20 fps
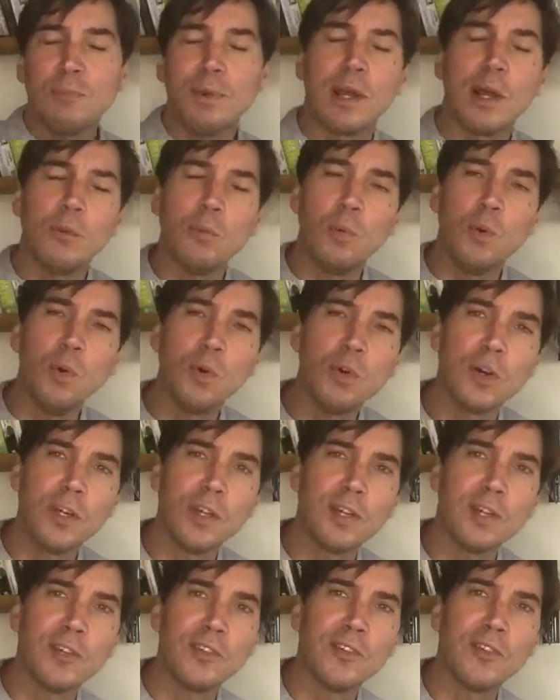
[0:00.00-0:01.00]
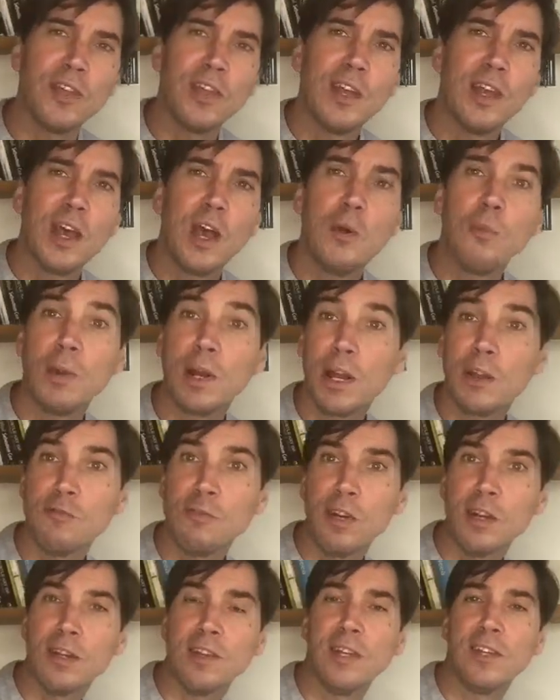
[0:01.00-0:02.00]
when I walk on it, and when I
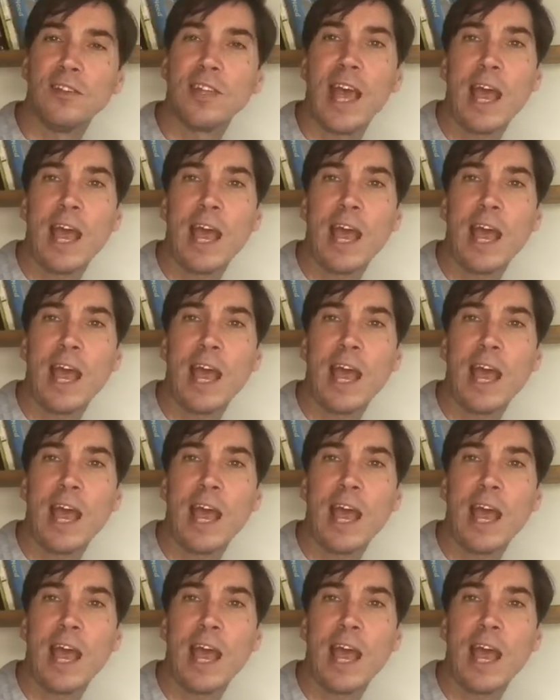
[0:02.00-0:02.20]
run on it.